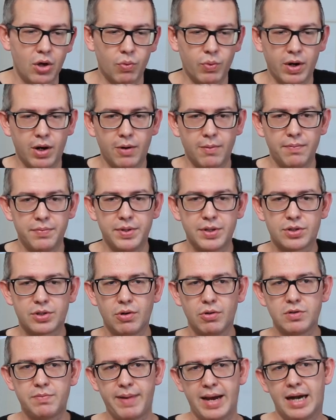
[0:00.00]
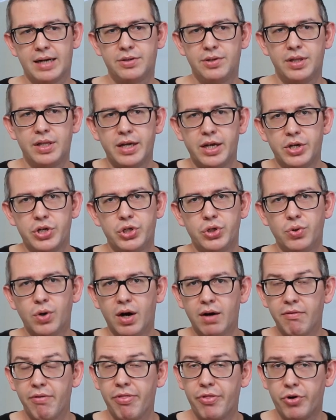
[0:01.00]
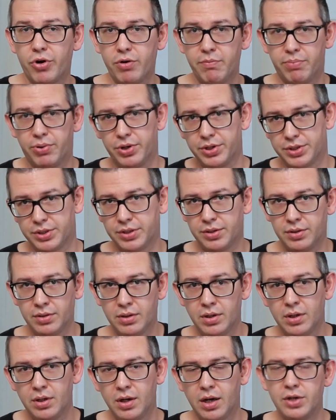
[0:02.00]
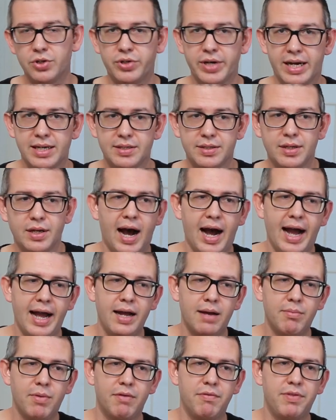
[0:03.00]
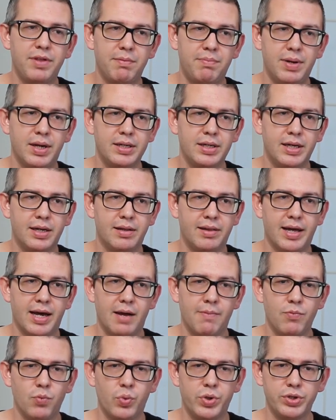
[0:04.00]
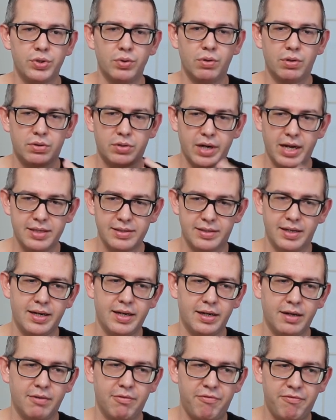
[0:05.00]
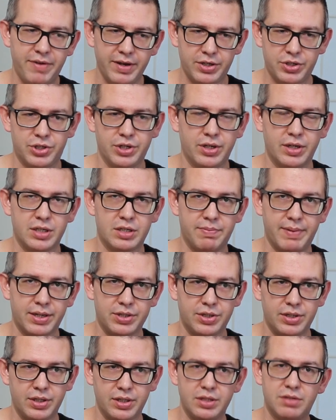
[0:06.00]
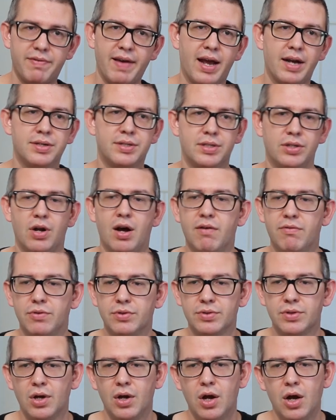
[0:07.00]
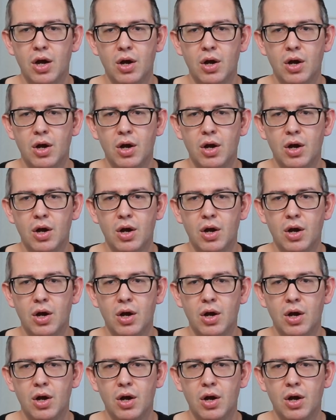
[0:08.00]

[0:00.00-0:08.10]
Well, this goes back to the issue of third person address. I am of the opinion that when you are translating fiction, especially these fantasy novels,